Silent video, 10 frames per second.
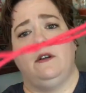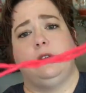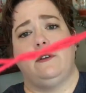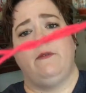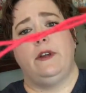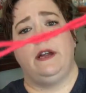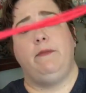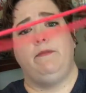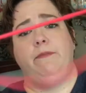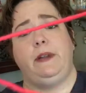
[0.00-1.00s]
So I'm very
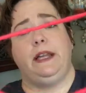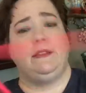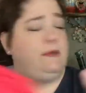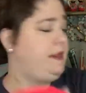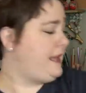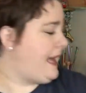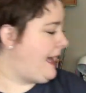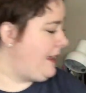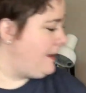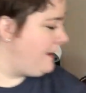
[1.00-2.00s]
pleased with
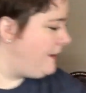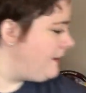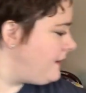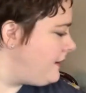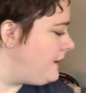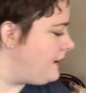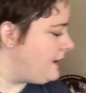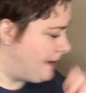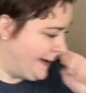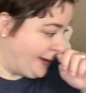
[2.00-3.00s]
that.
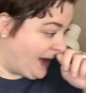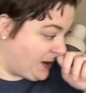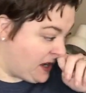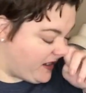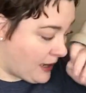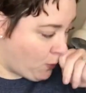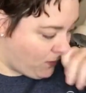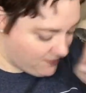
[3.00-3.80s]
So I'll call that 1